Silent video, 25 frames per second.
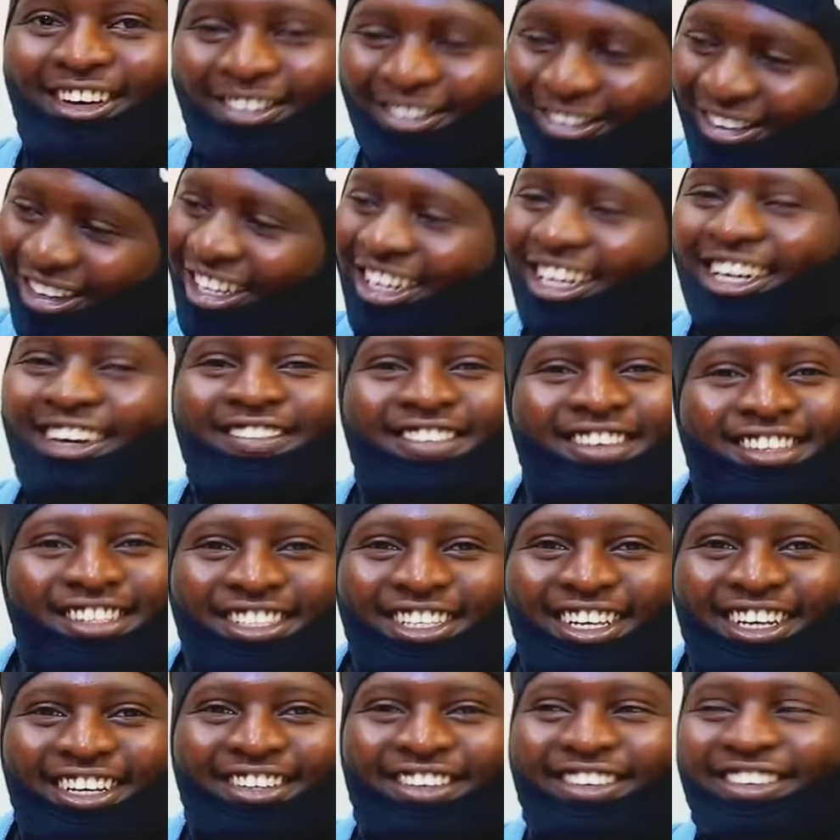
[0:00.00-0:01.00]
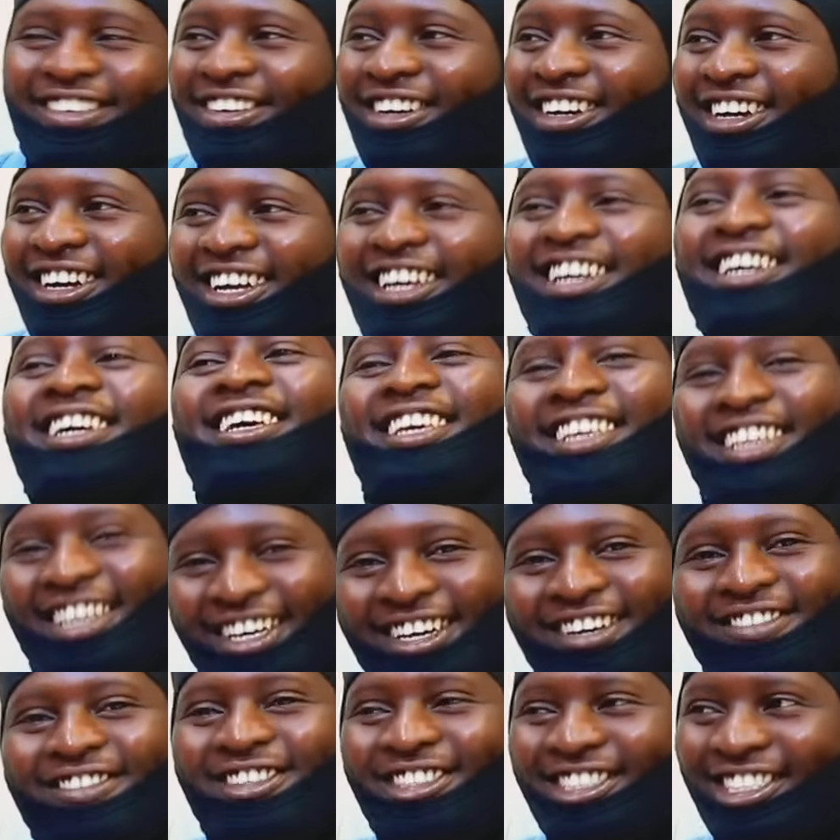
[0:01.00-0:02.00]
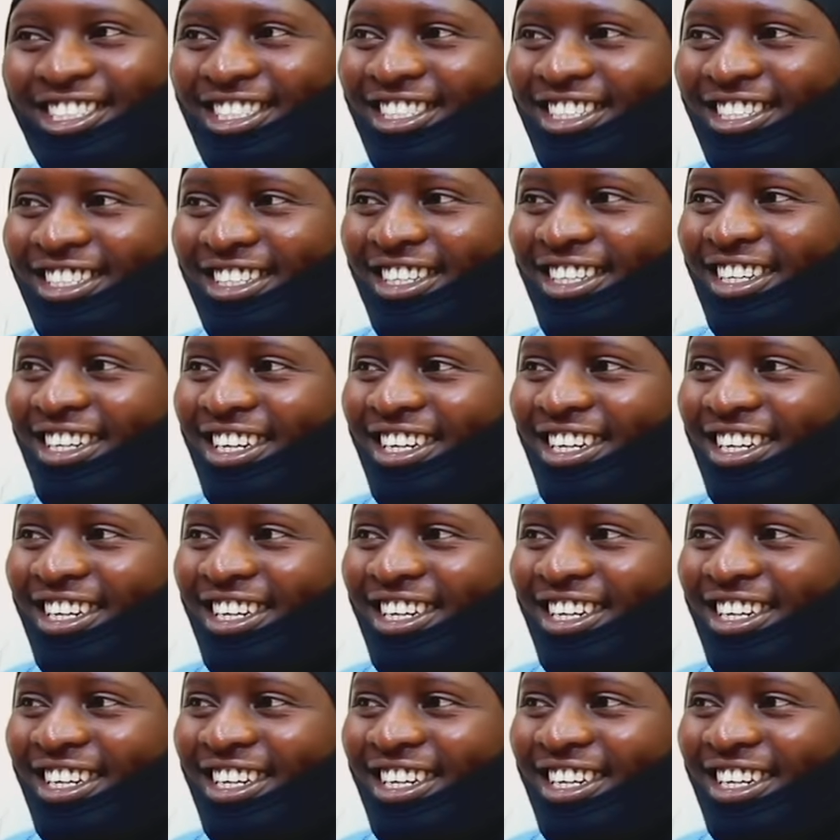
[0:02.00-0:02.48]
Wafanye cover zao. Yeah, for sure.